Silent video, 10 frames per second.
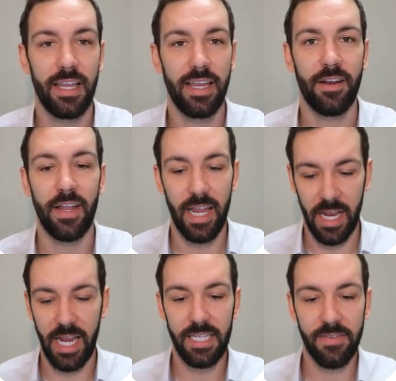
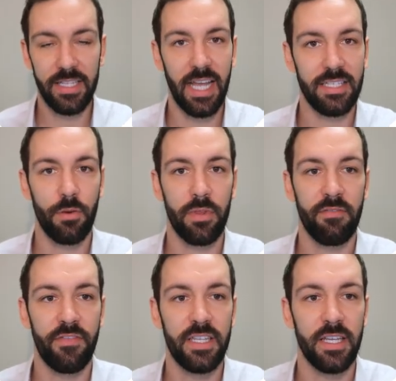he's fantastic
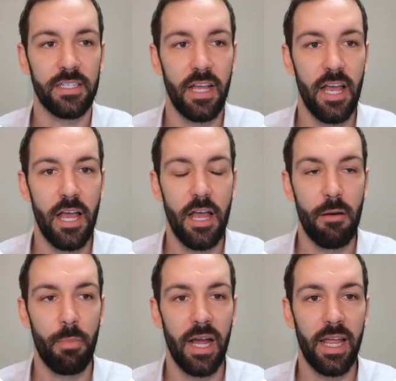within physics.
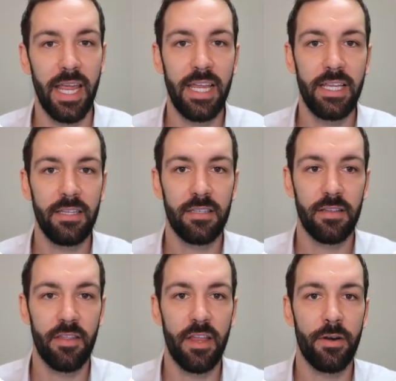But his
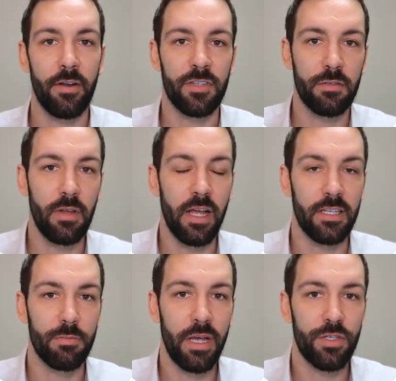theory of
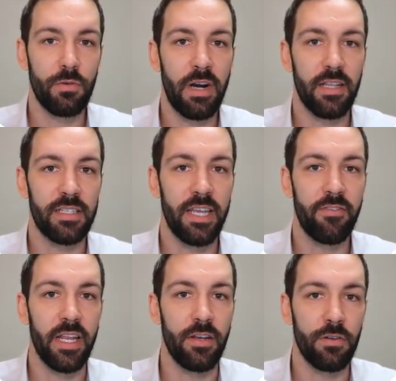special
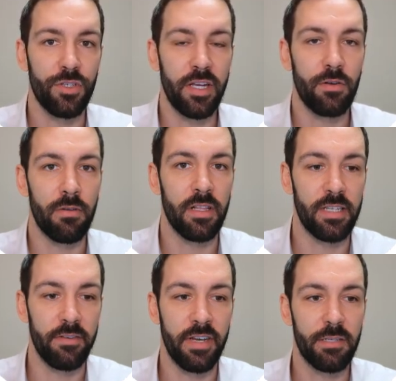relativity, not general
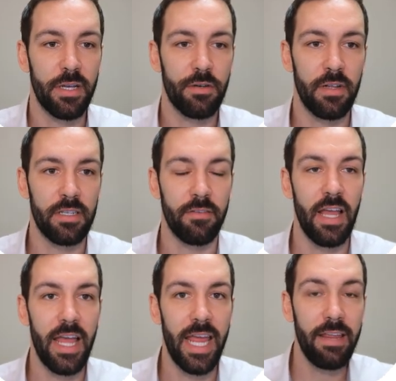relativity, special
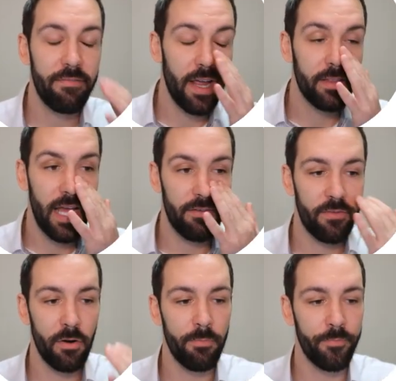relativity, he found that
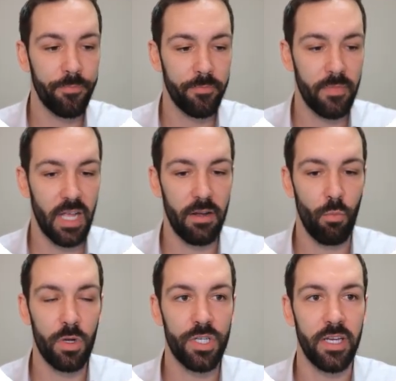from
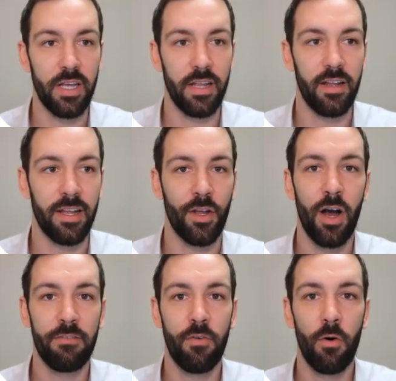watching a
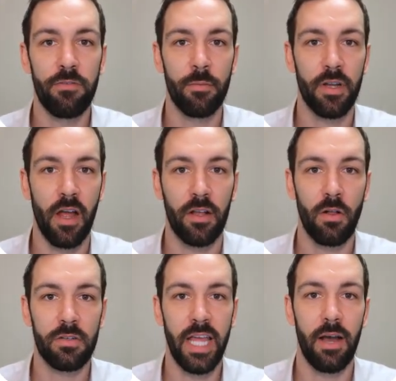guy fall from a
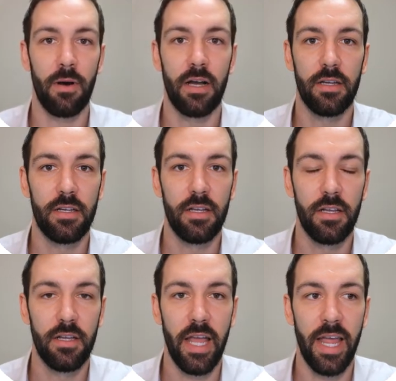clock tower,
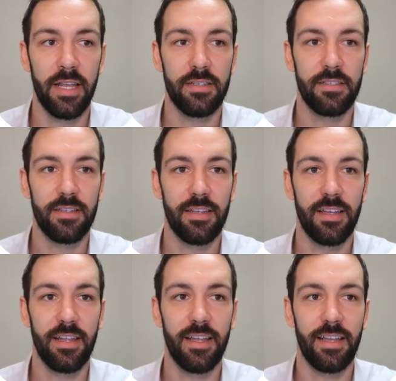and
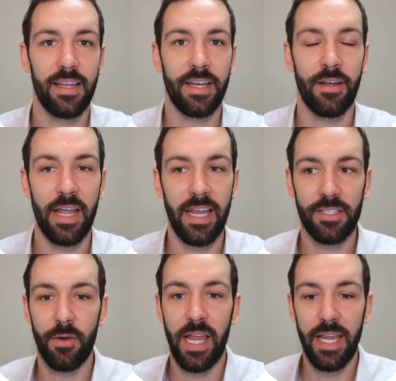
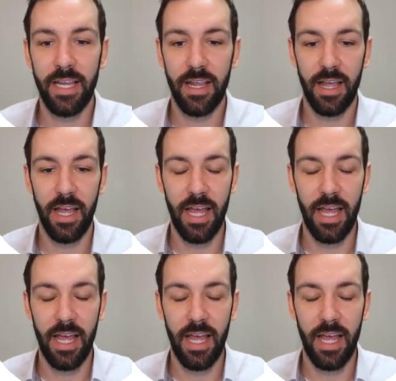so he